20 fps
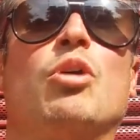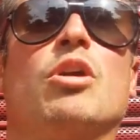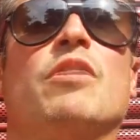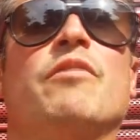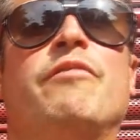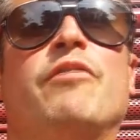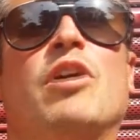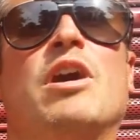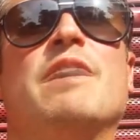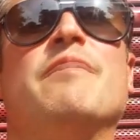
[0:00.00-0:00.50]

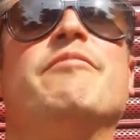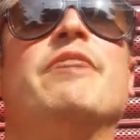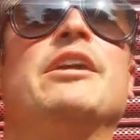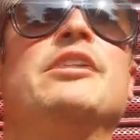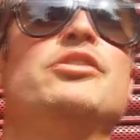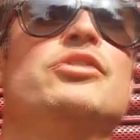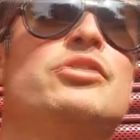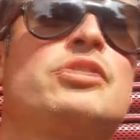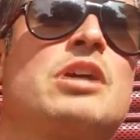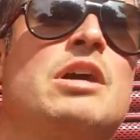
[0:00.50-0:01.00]
qualifying
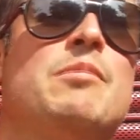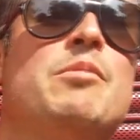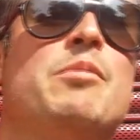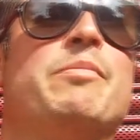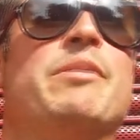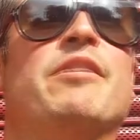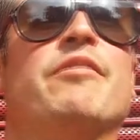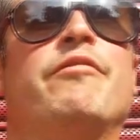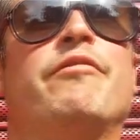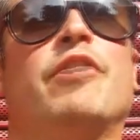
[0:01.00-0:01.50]
venues come a
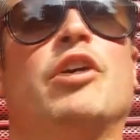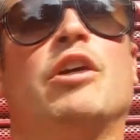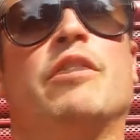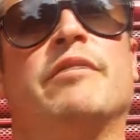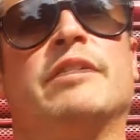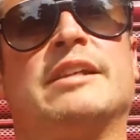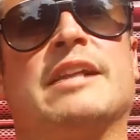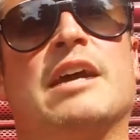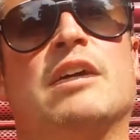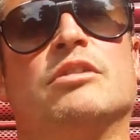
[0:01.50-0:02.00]
bit
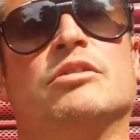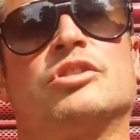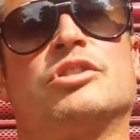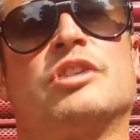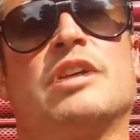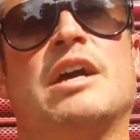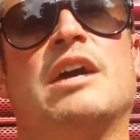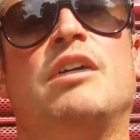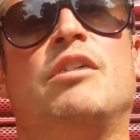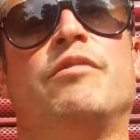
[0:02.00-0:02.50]
further down
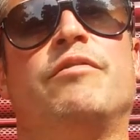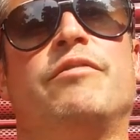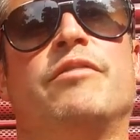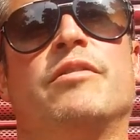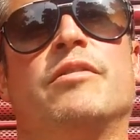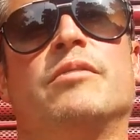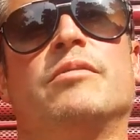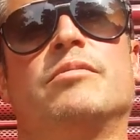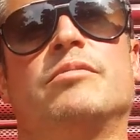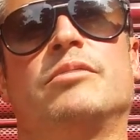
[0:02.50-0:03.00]
south.
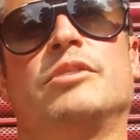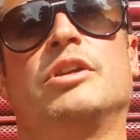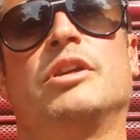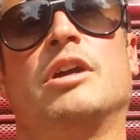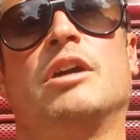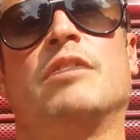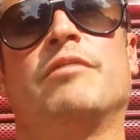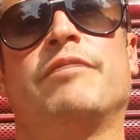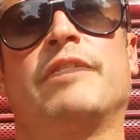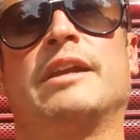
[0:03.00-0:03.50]

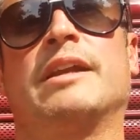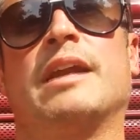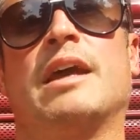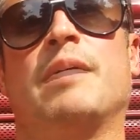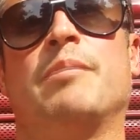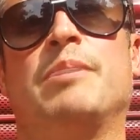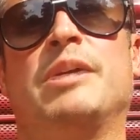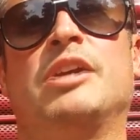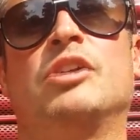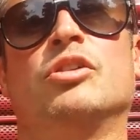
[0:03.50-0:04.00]
I think
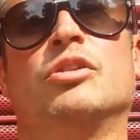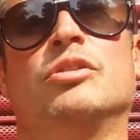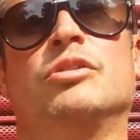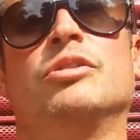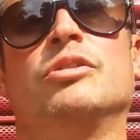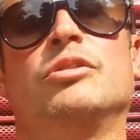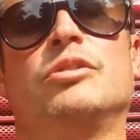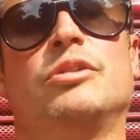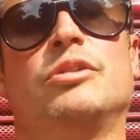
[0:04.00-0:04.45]
that'd be good.